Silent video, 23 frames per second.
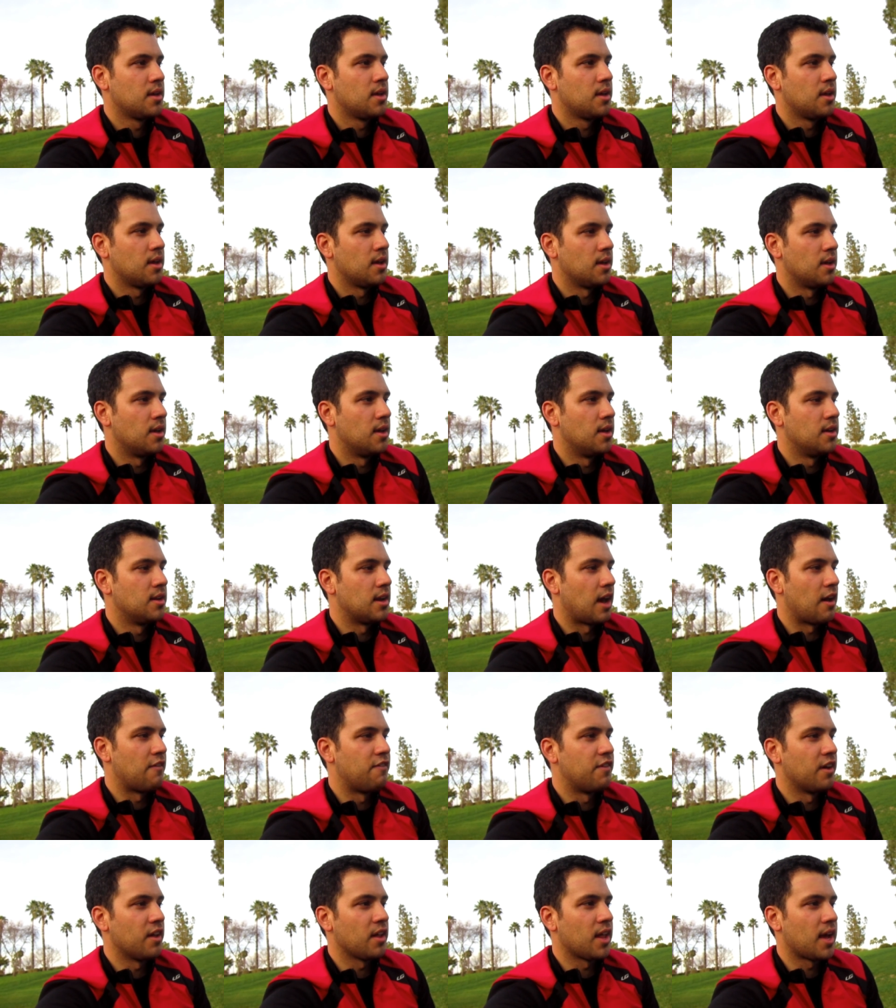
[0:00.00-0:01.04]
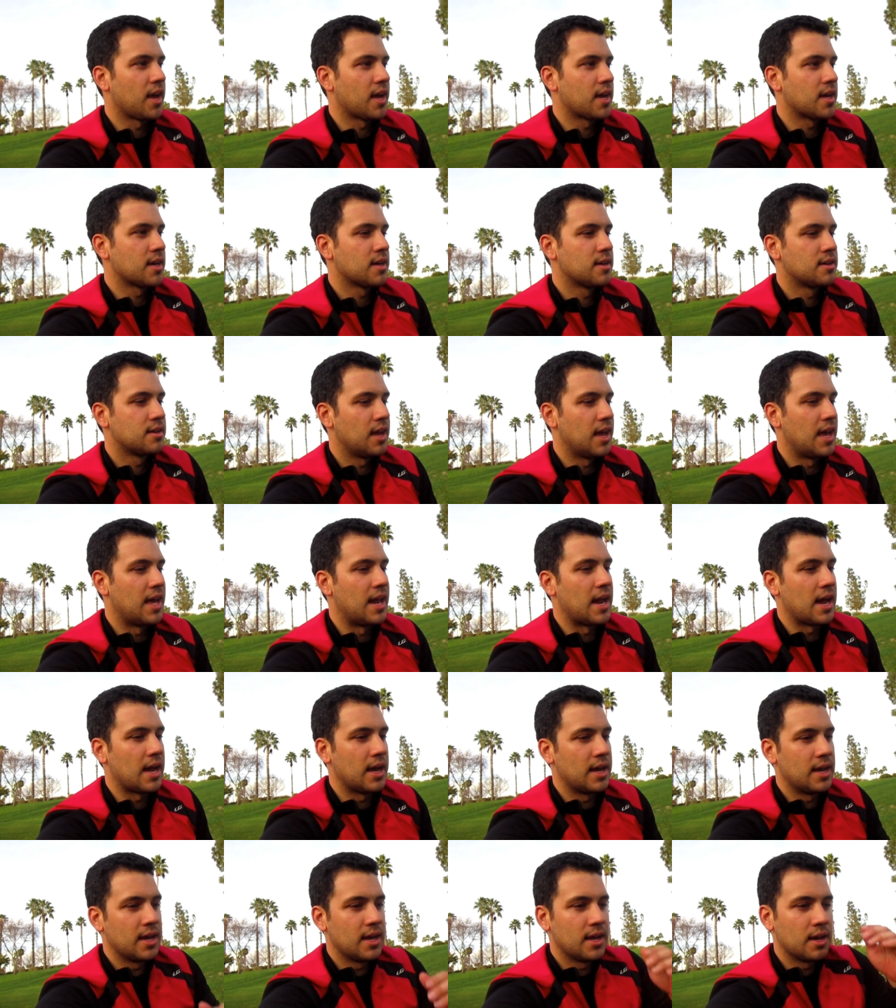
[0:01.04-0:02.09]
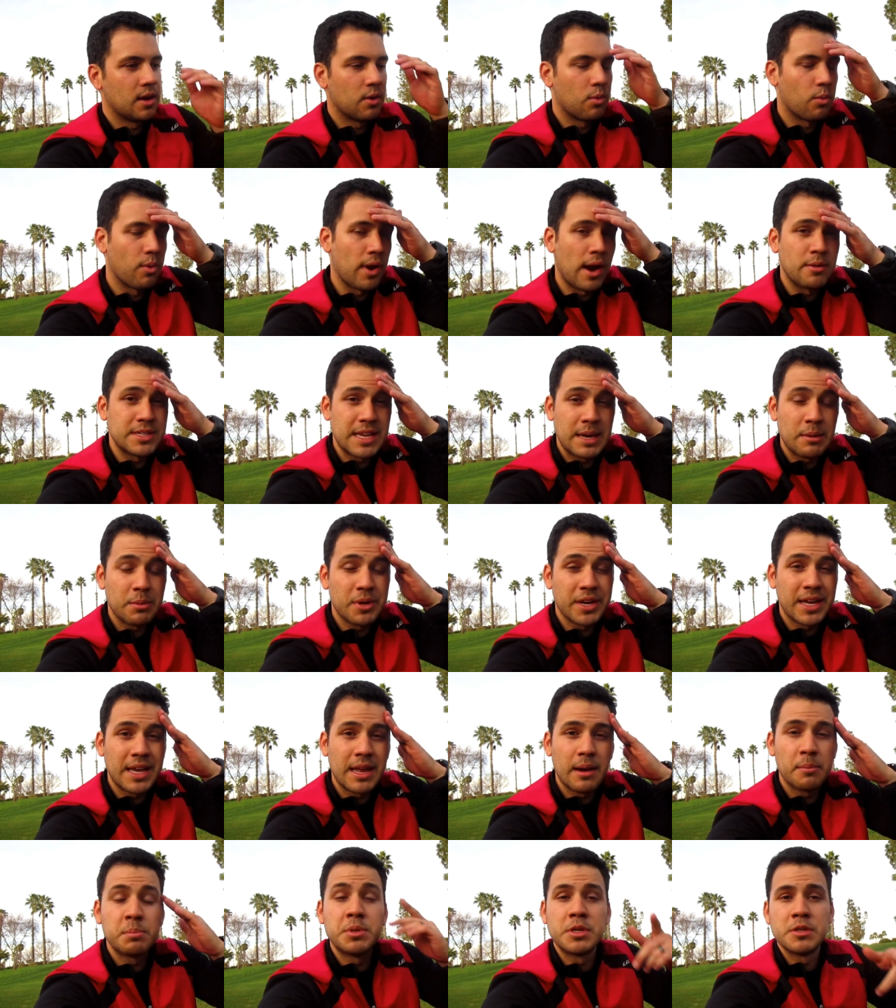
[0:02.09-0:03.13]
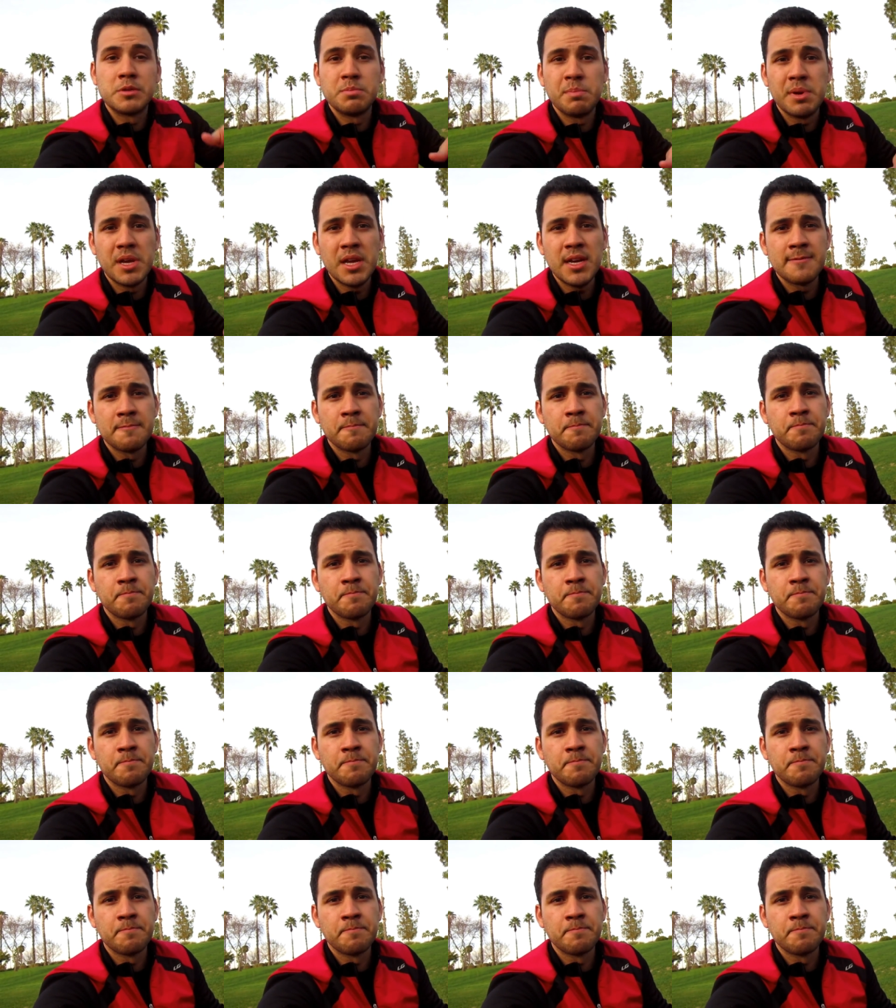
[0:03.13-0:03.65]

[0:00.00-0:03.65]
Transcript: And I felt like it, when I was able to get up to speed,